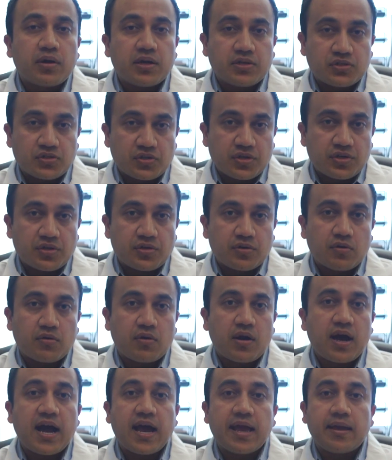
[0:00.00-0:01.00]
pressure
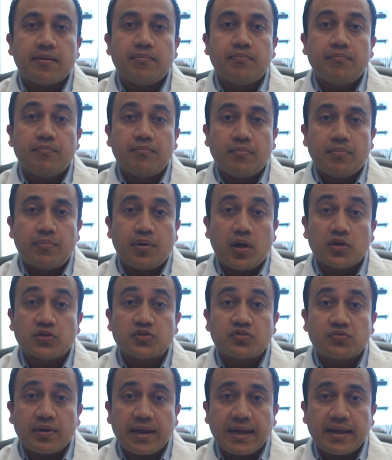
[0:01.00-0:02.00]
or high
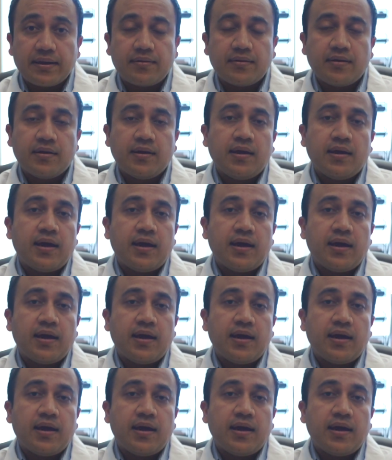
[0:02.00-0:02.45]
pulse rate,